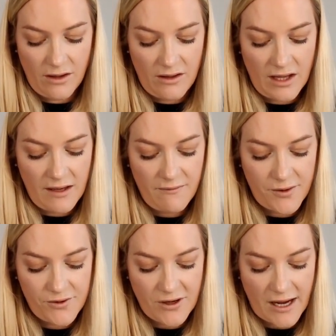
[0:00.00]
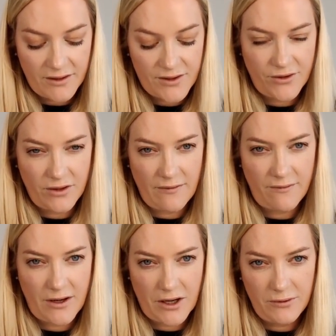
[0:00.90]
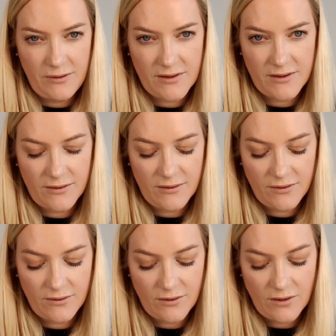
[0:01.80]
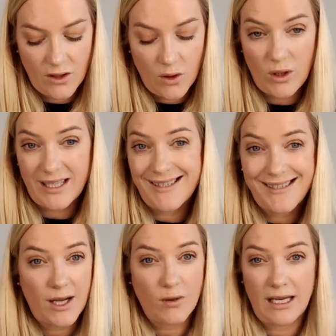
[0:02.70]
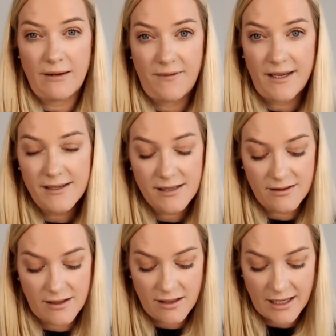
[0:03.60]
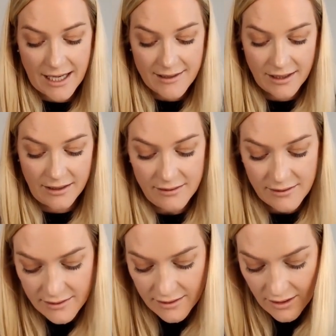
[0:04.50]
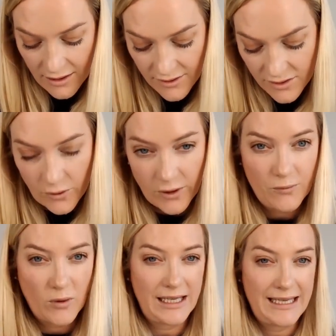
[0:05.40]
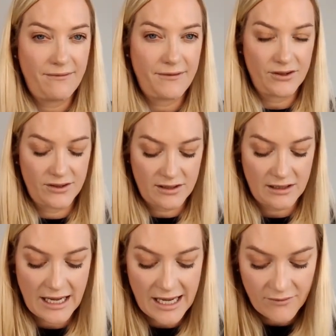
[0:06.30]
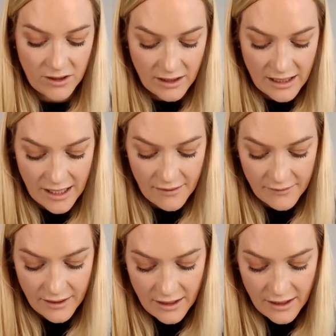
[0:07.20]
The lymph travels through lymph nodes. We can say what lymph is because it's not asking us. So, or what lymph does have or not have.